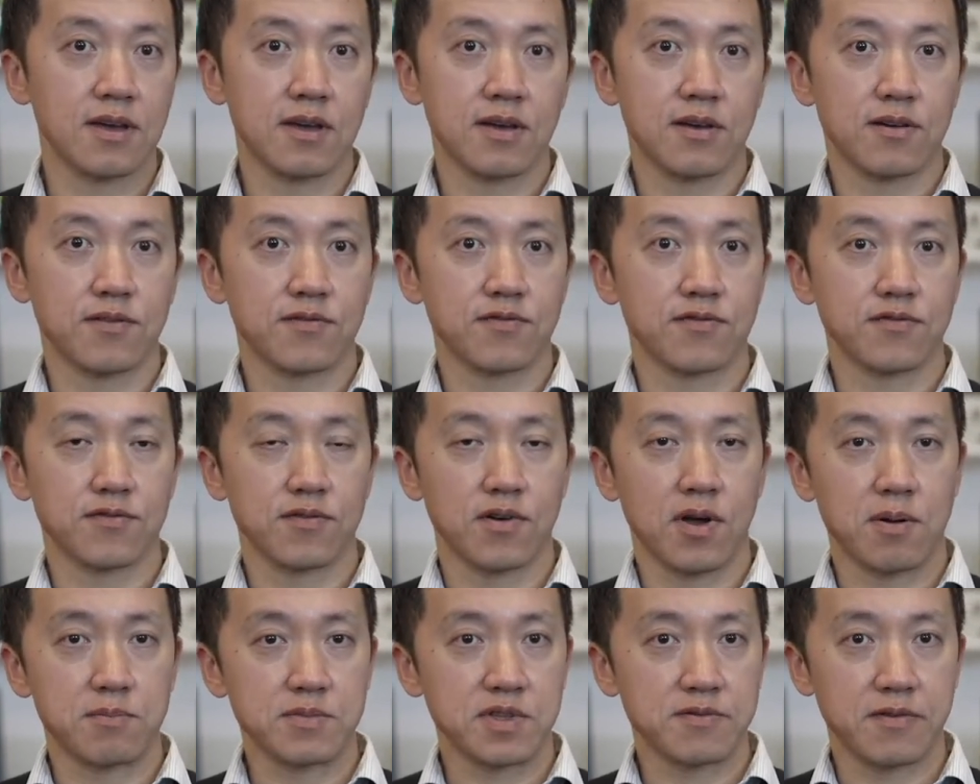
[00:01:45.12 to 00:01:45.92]

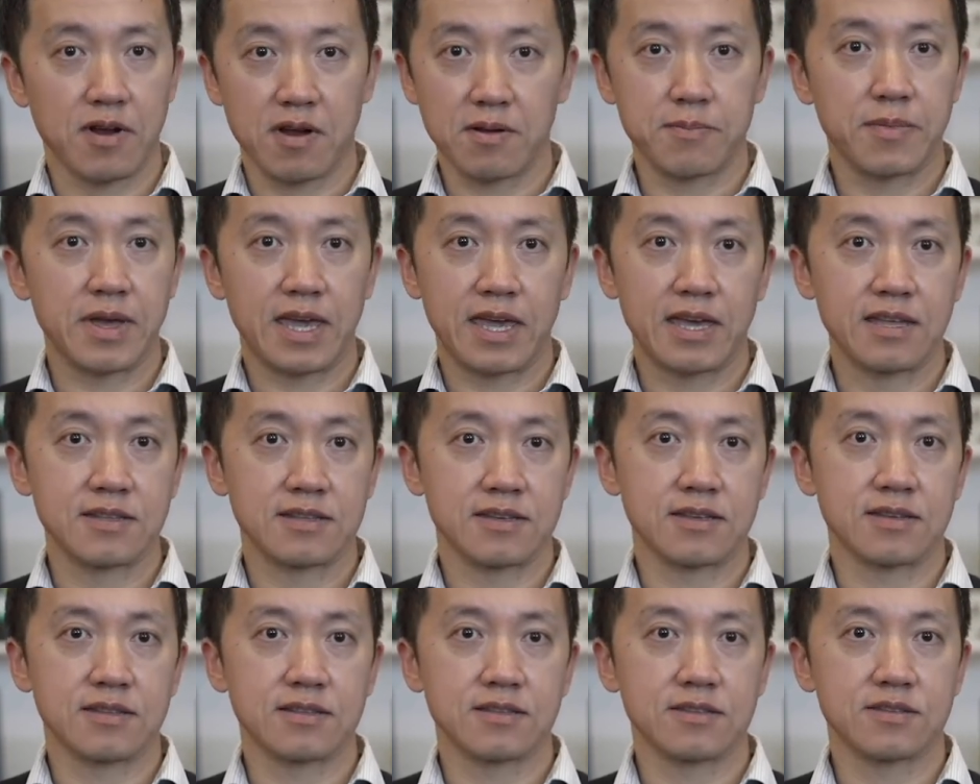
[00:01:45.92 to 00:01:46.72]
from the very
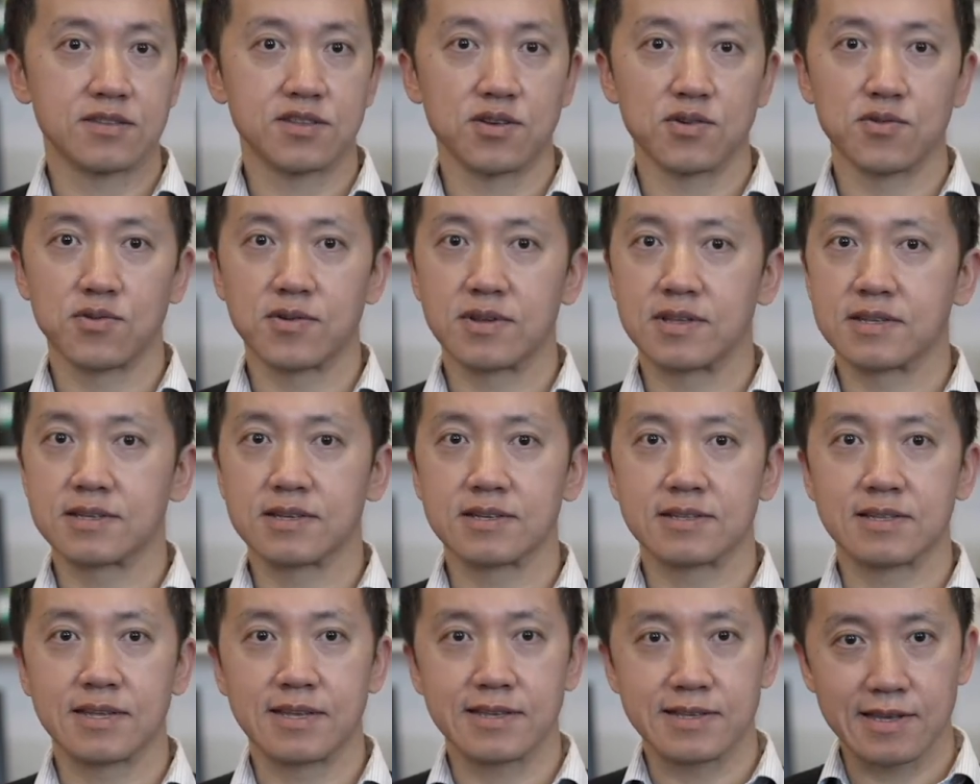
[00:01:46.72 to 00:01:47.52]
beginning during the
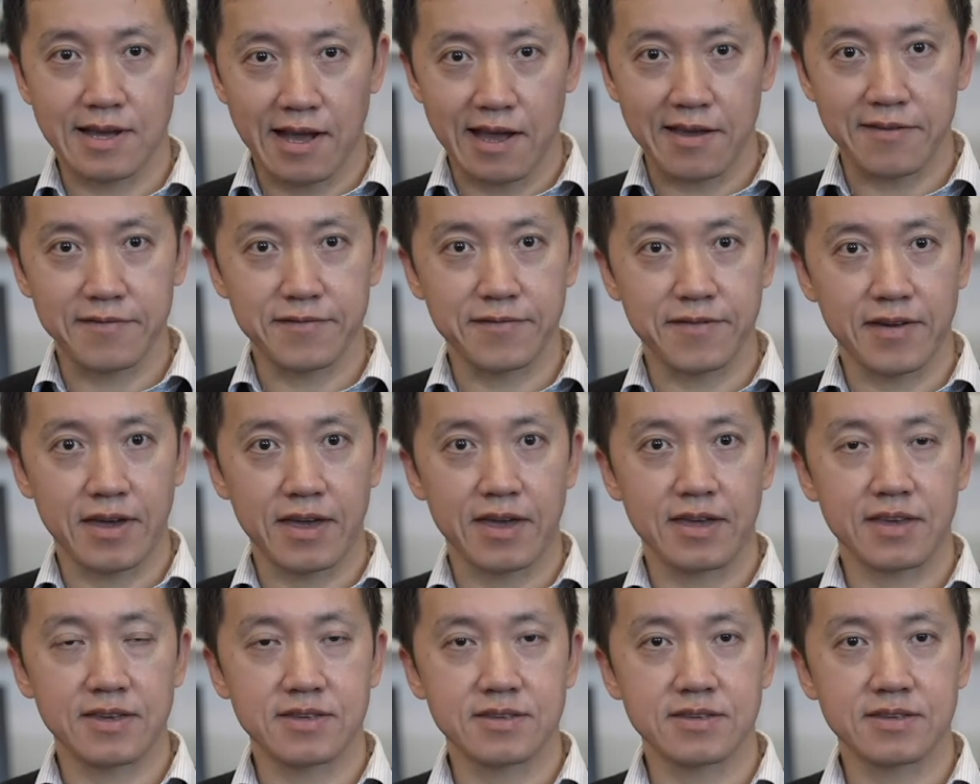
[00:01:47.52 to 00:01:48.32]
design
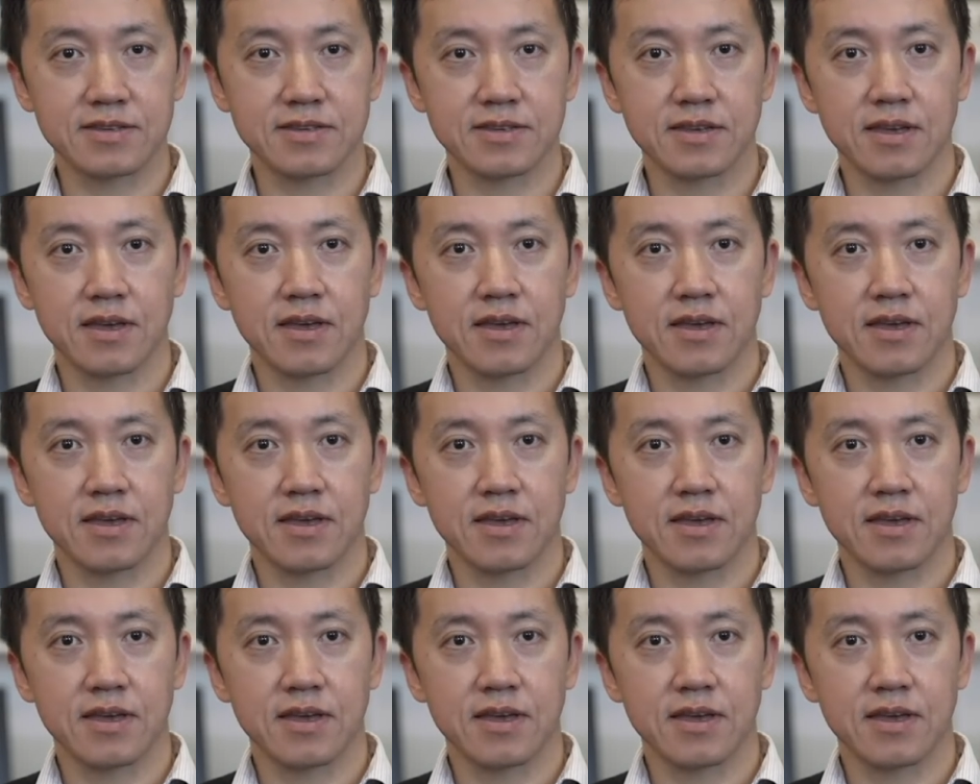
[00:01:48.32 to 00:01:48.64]
phase.